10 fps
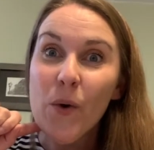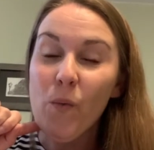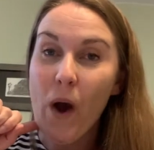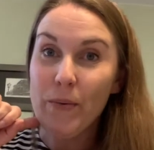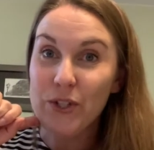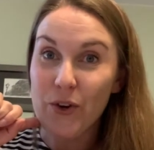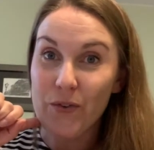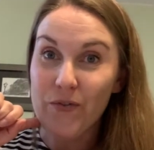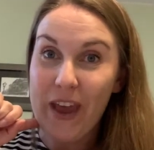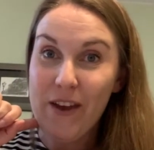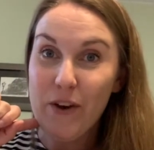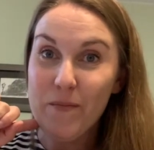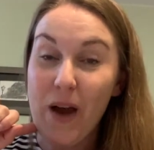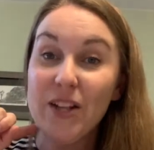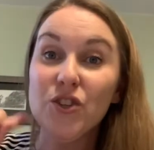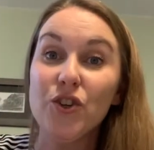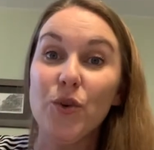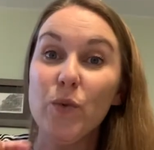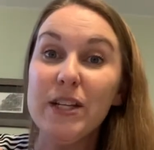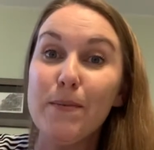What was your favorite monster?
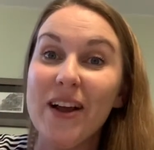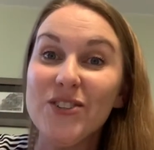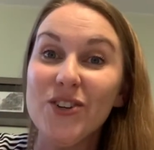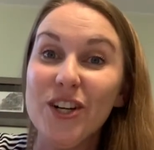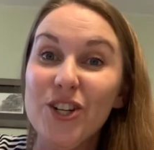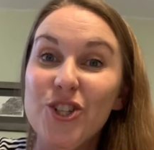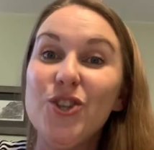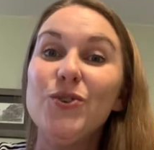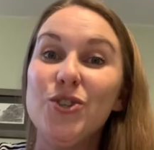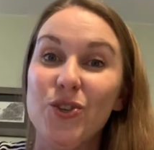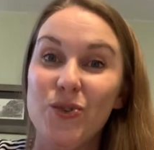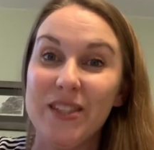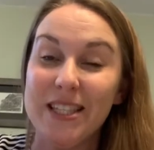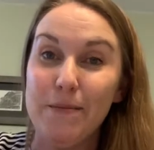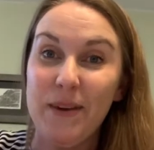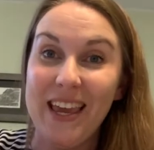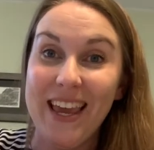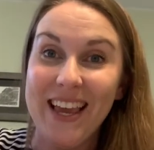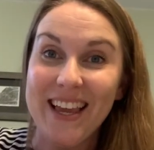Which monster did you choose to be?